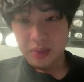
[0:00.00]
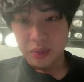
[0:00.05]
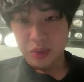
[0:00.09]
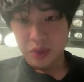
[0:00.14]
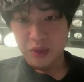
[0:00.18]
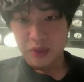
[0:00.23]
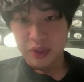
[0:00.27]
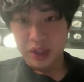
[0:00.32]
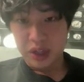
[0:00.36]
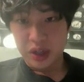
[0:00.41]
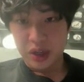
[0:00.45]

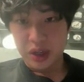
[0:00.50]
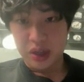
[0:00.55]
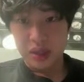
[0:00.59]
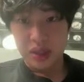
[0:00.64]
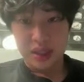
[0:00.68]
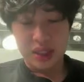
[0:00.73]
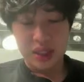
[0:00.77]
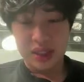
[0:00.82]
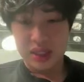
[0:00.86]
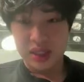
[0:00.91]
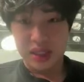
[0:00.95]
moving on,
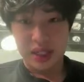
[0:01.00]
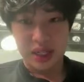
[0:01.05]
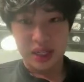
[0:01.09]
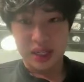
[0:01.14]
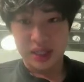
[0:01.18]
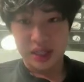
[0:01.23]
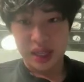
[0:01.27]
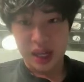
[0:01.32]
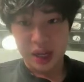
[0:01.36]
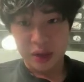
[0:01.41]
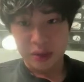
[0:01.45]
this is like
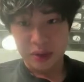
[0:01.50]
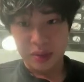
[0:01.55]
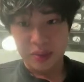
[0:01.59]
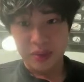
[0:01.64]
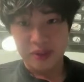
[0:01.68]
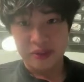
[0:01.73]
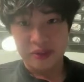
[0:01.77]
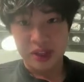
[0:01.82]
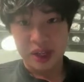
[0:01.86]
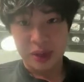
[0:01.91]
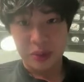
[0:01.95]
a diagram
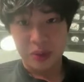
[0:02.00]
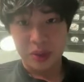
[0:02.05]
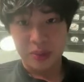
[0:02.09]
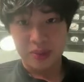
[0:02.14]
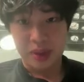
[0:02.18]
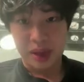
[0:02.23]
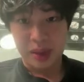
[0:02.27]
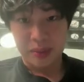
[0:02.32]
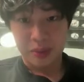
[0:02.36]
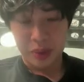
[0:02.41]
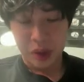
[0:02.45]
of network
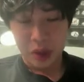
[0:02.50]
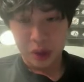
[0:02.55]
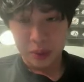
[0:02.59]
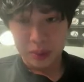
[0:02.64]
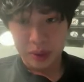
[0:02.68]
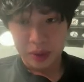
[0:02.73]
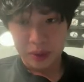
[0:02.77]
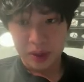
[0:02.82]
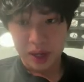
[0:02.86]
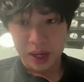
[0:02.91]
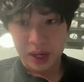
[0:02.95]
by Paul
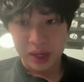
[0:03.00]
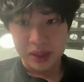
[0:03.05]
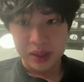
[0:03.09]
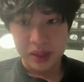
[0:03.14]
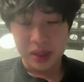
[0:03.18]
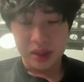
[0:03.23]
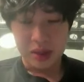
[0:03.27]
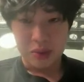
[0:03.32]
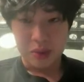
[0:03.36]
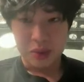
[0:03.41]
Baran,